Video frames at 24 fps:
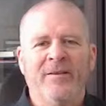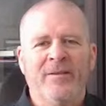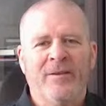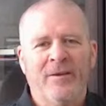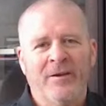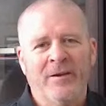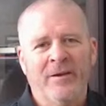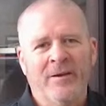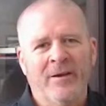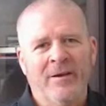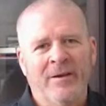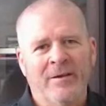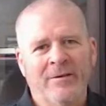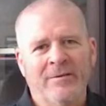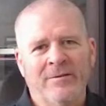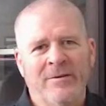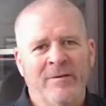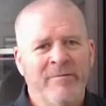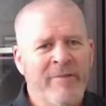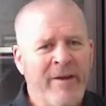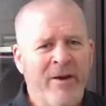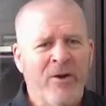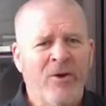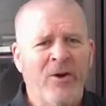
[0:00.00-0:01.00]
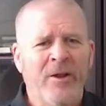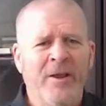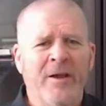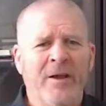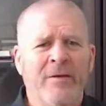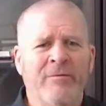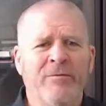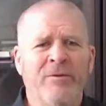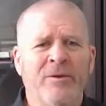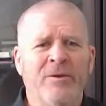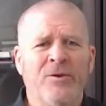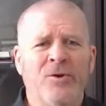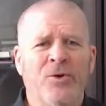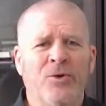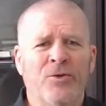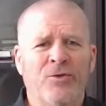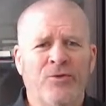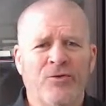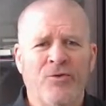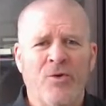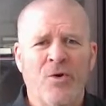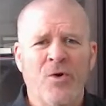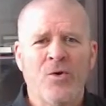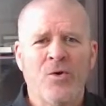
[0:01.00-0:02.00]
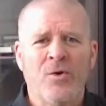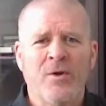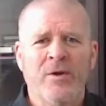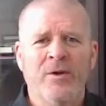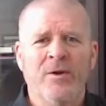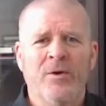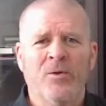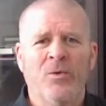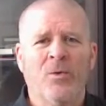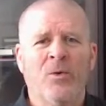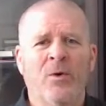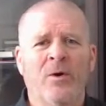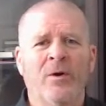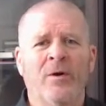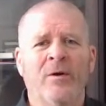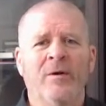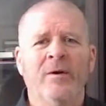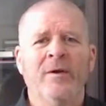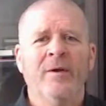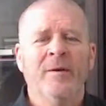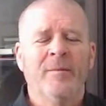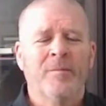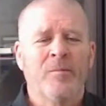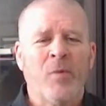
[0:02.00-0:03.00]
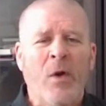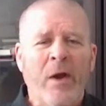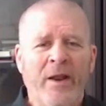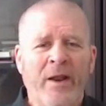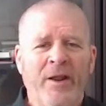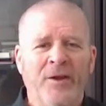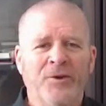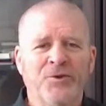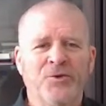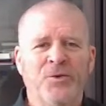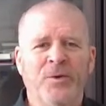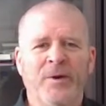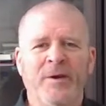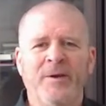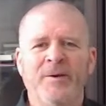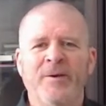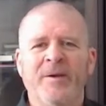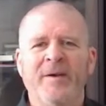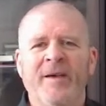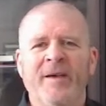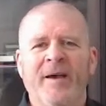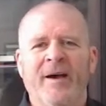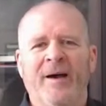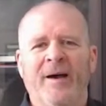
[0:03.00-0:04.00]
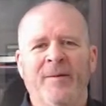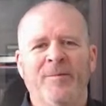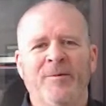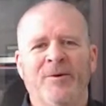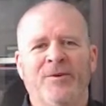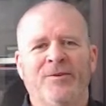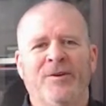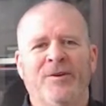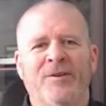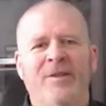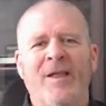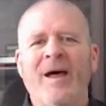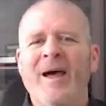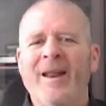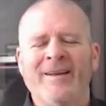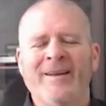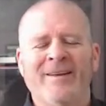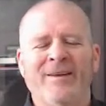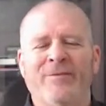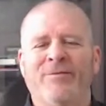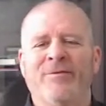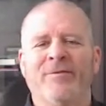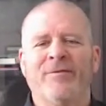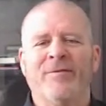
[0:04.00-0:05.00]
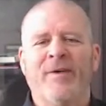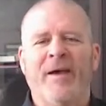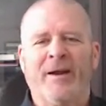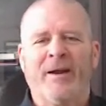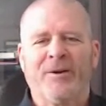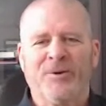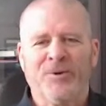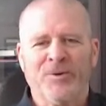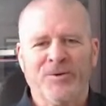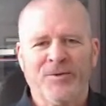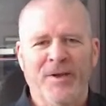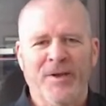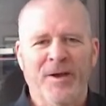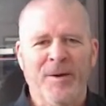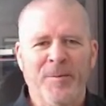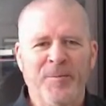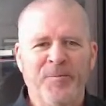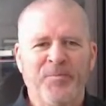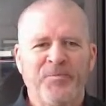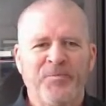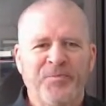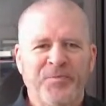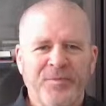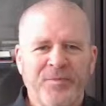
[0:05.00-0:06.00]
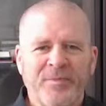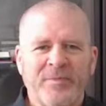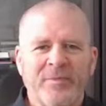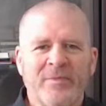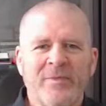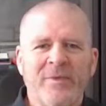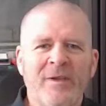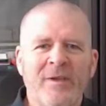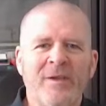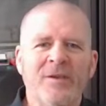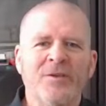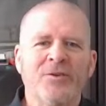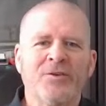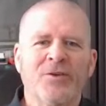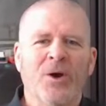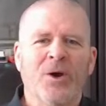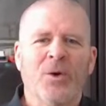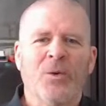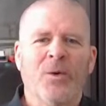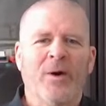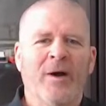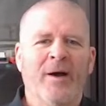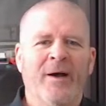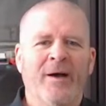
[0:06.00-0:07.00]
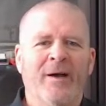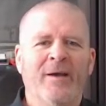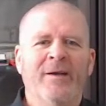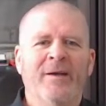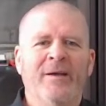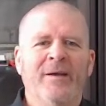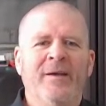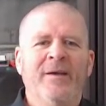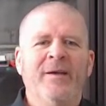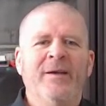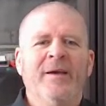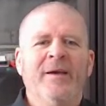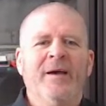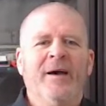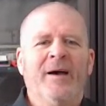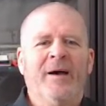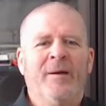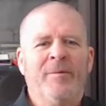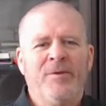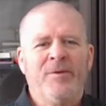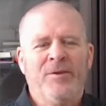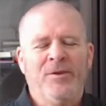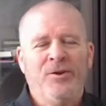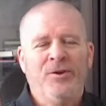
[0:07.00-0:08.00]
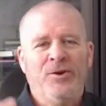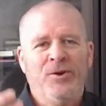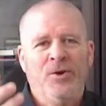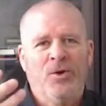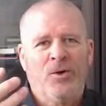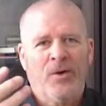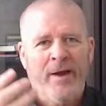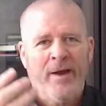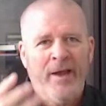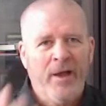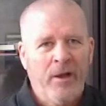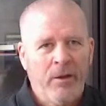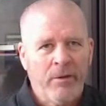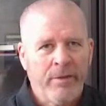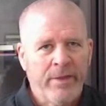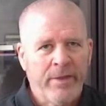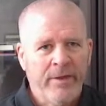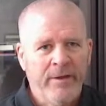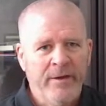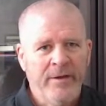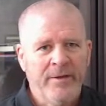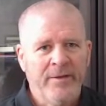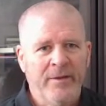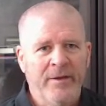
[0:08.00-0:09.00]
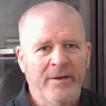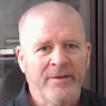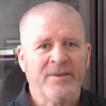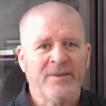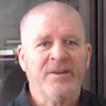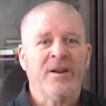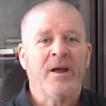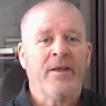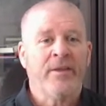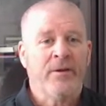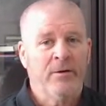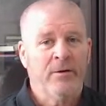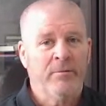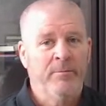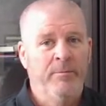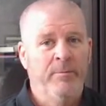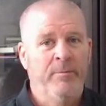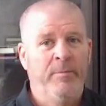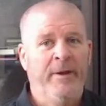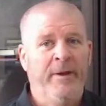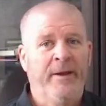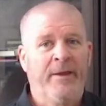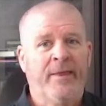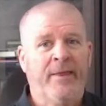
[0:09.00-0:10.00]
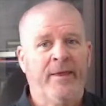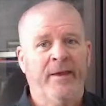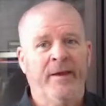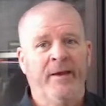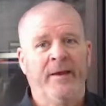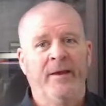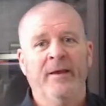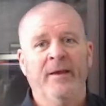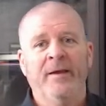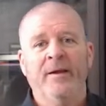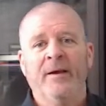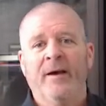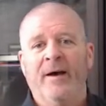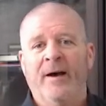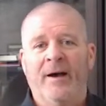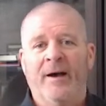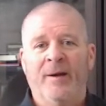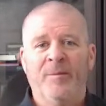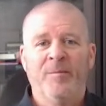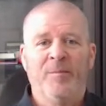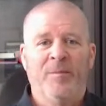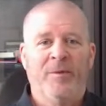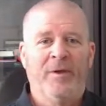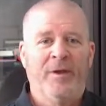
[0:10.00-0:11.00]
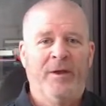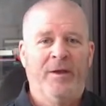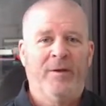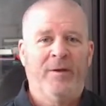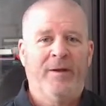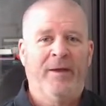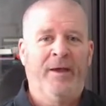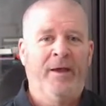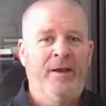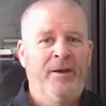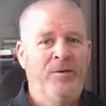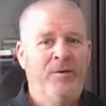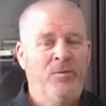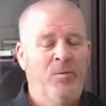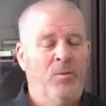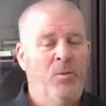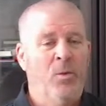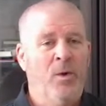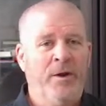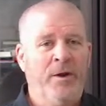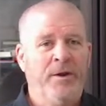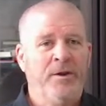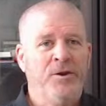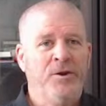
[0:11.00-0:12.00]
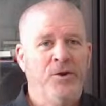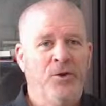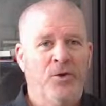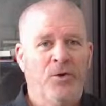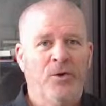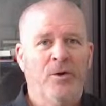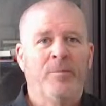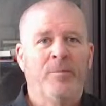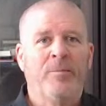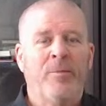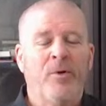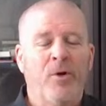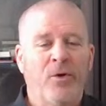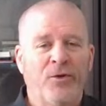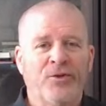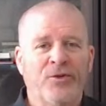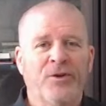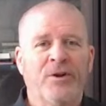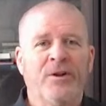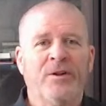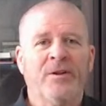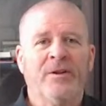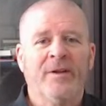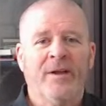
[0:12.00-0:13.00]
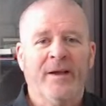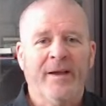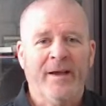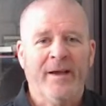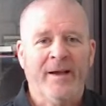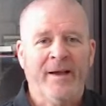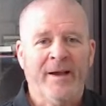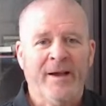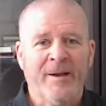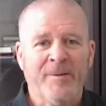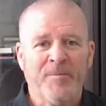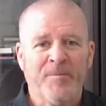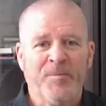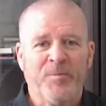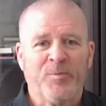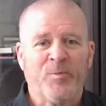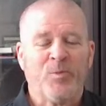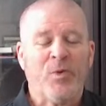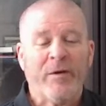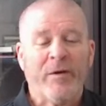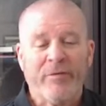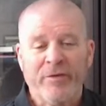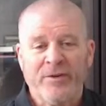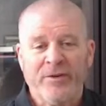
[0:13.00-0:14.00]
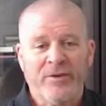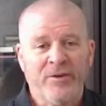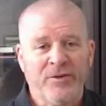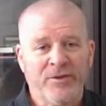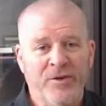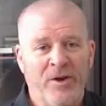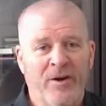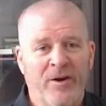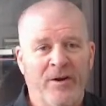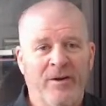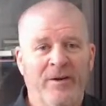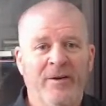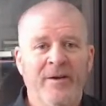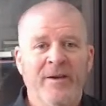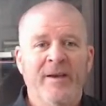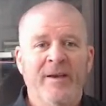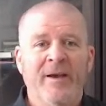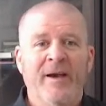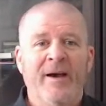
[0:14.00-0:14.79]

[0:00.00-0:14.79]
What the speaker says: the severity of your stroke or brain injury. There's a lot of different factors. So your health, that's another big thing, and what your personal preferences are.